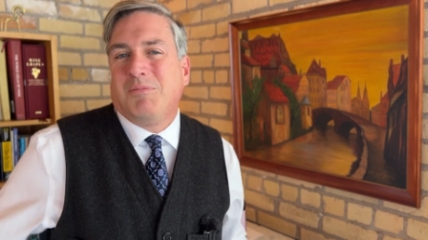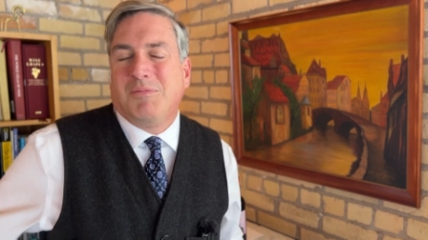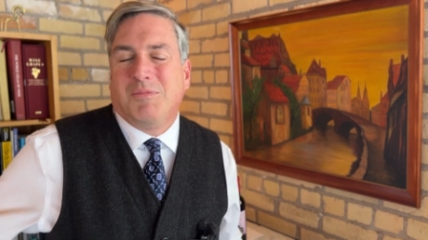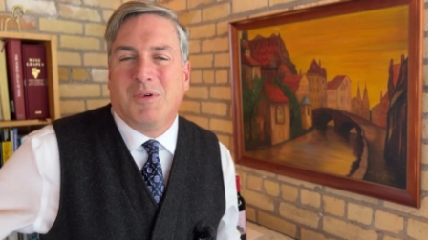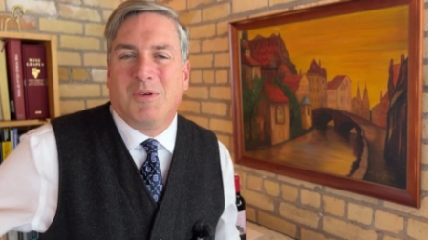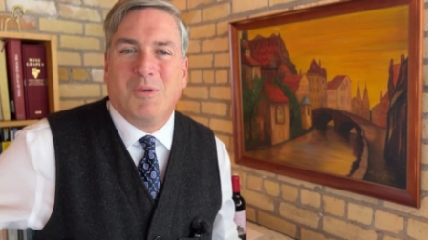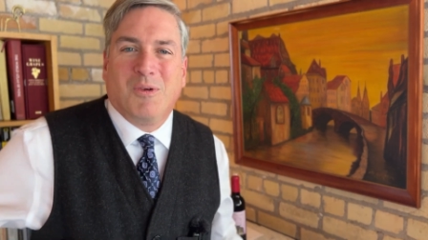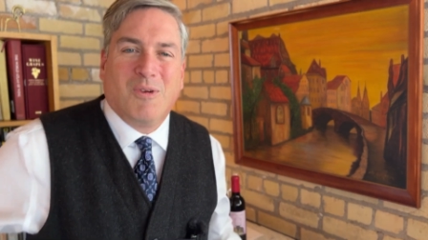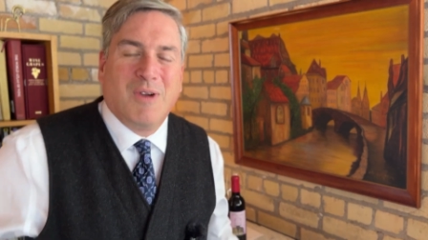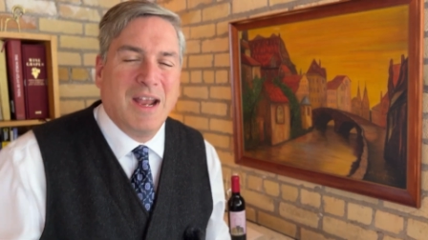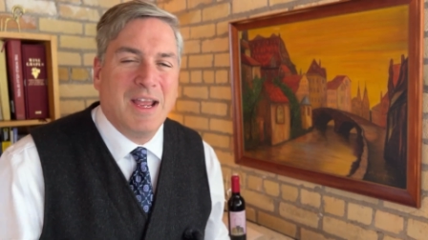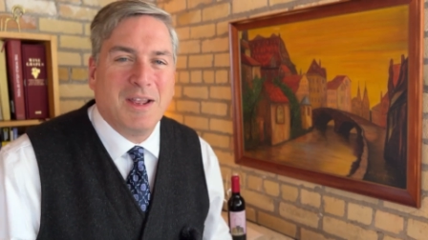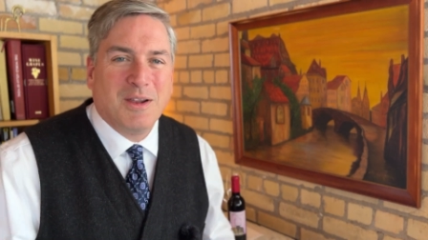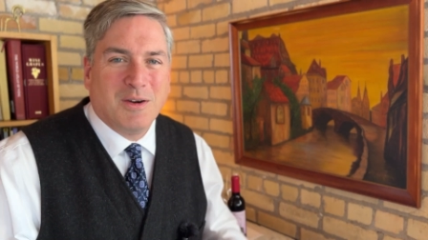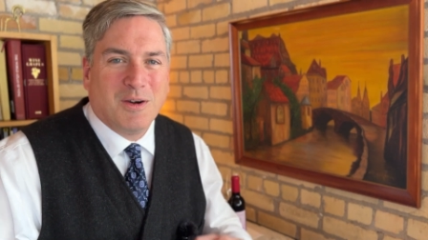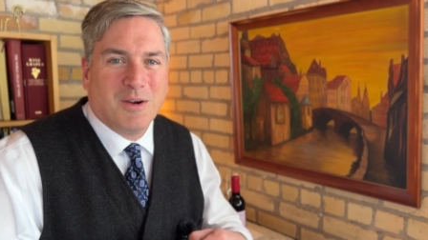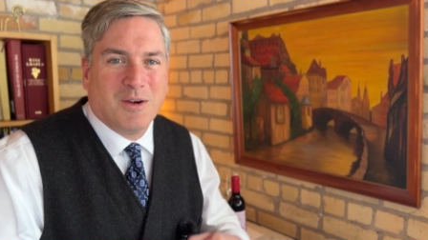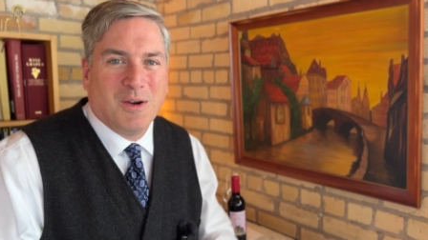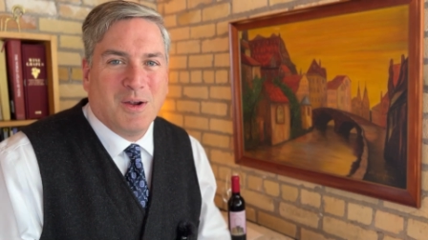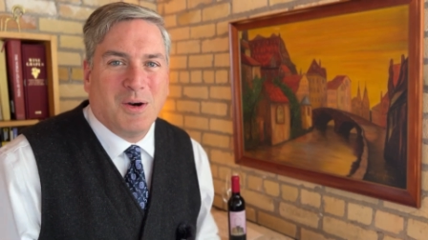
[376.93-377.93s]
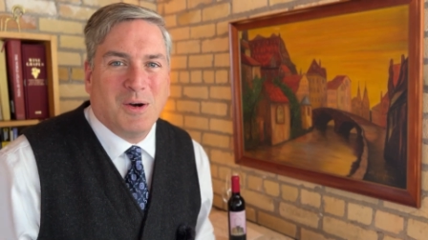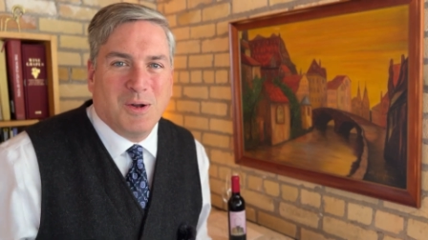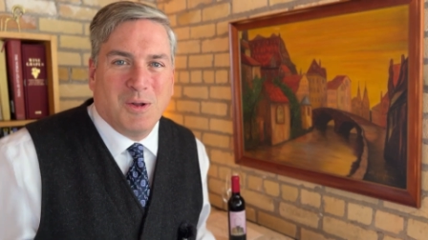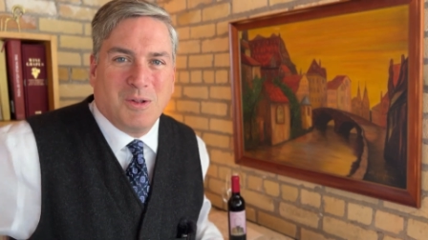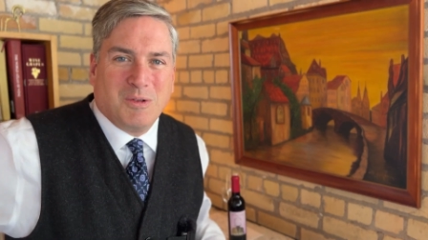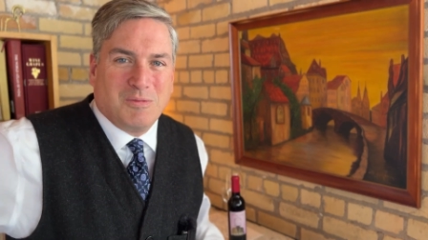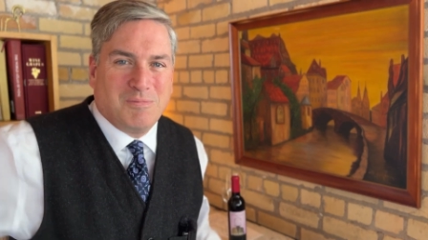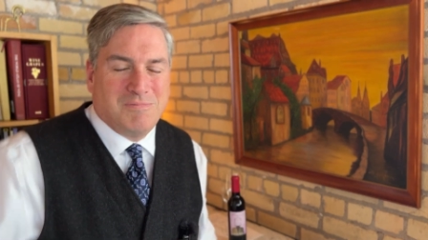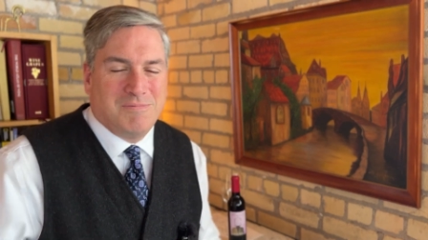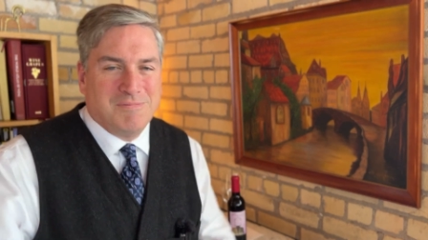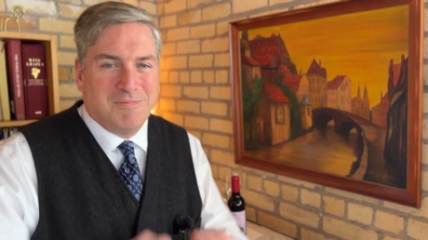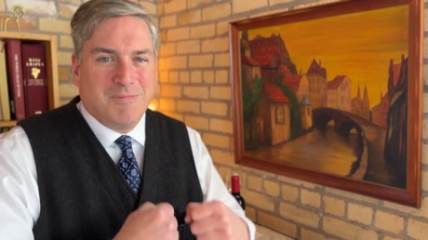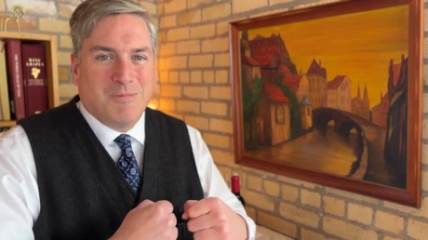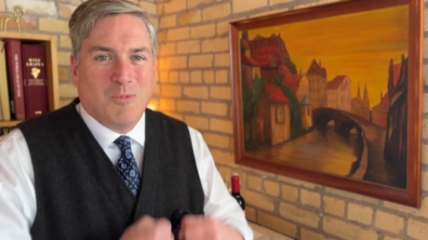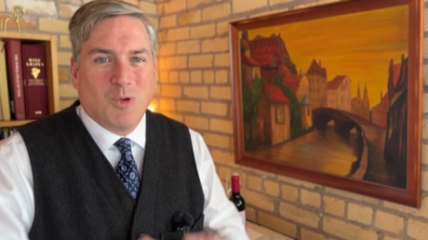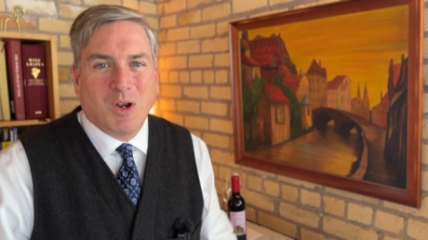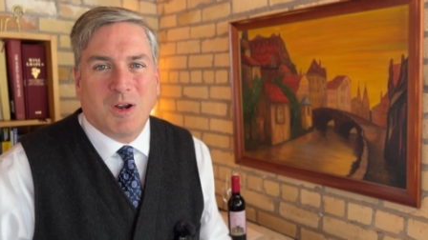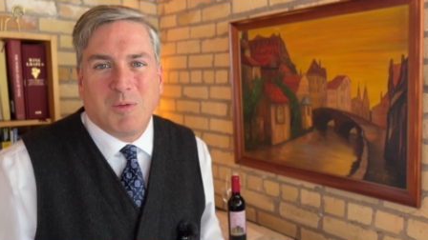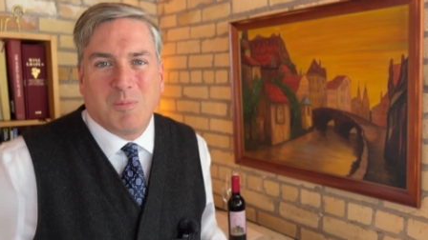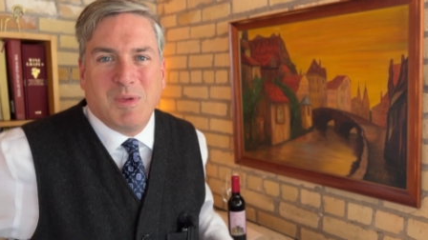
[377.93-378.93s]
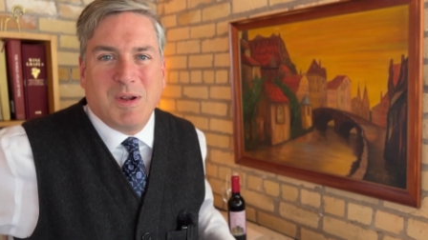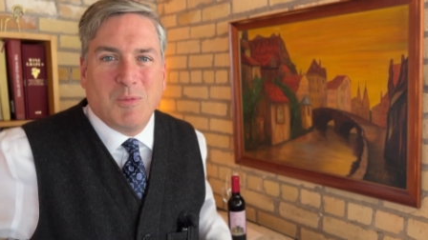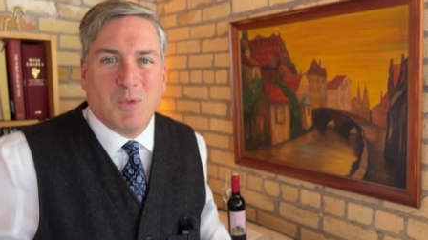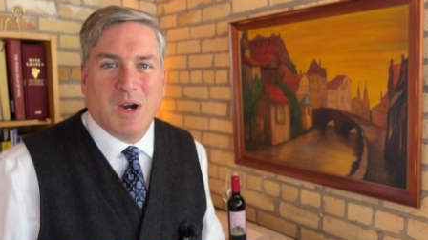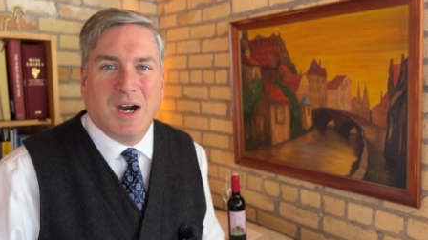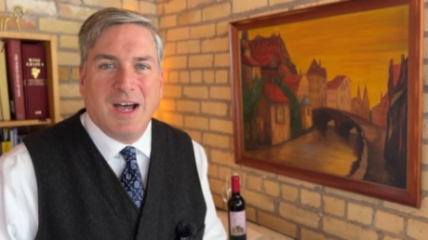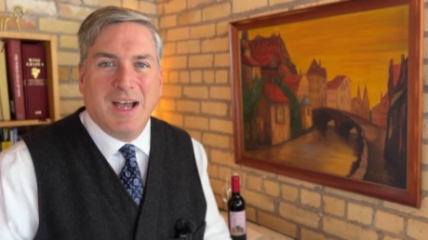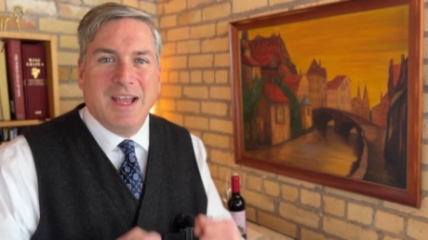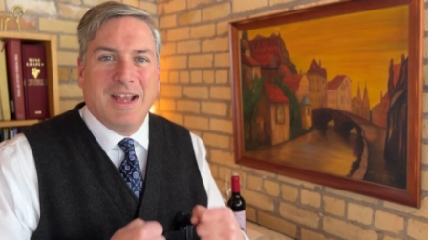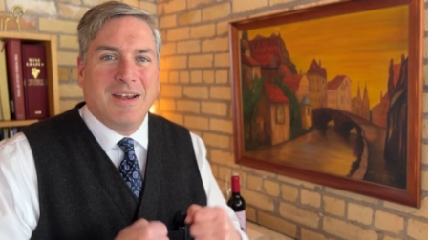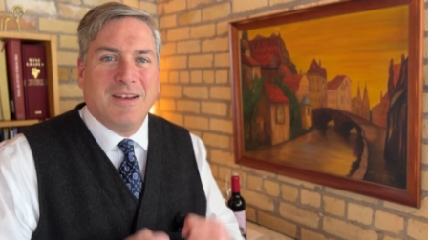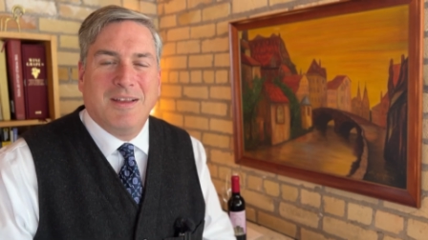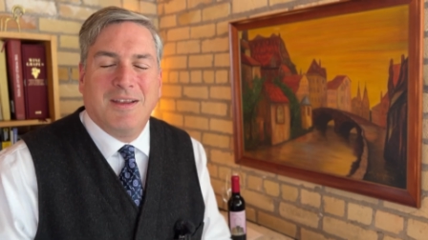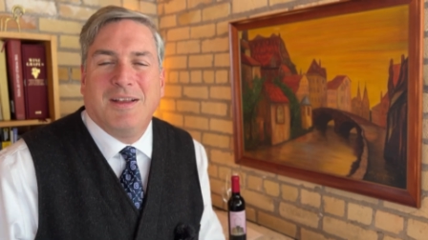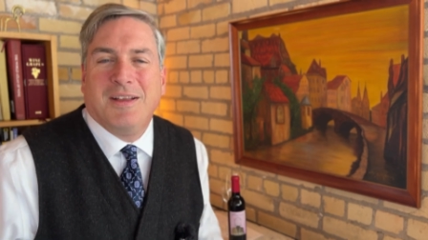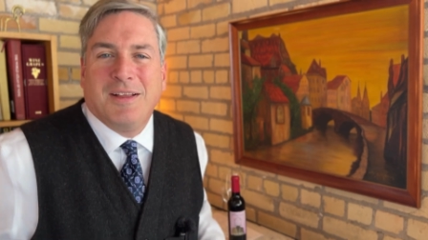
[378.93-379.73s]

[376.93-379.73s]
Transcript: regular old workman wine.